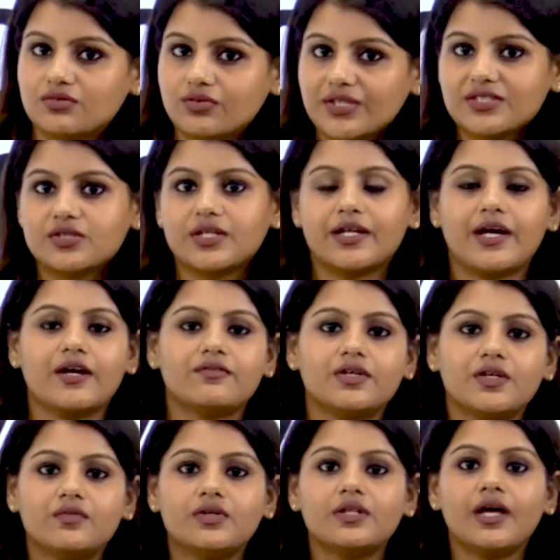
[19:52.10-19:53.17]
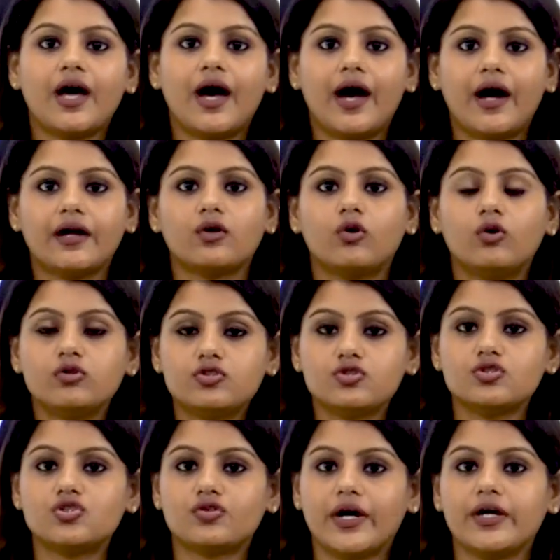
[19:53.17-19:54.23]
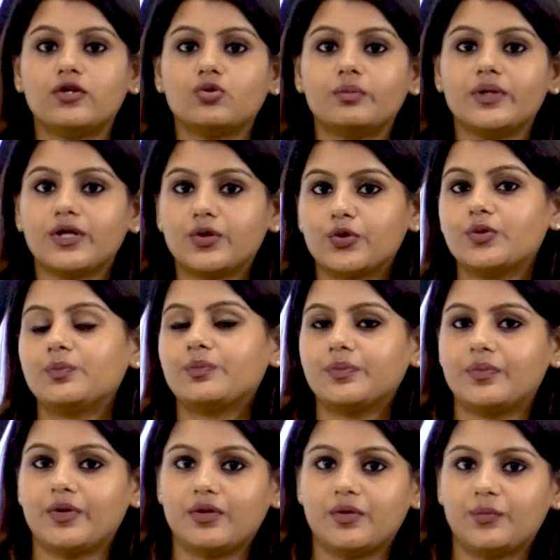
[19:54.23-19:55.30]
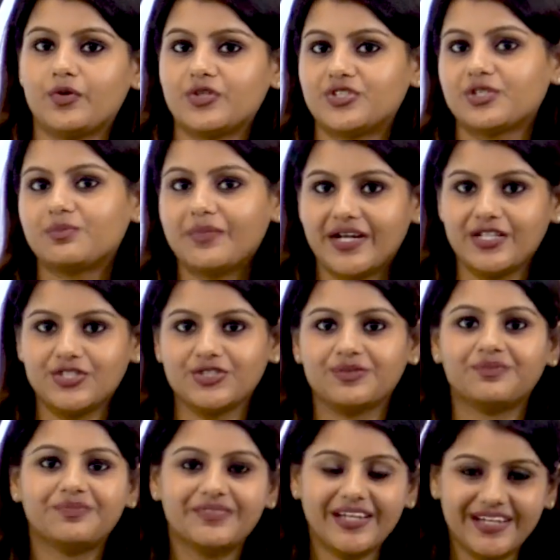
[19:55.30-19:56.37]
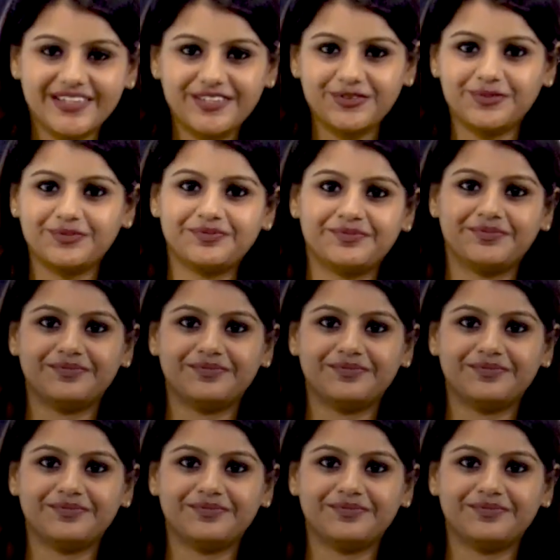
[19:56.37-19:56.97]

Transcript: tricks that I have given, and also try to be a good project manager. Thank you.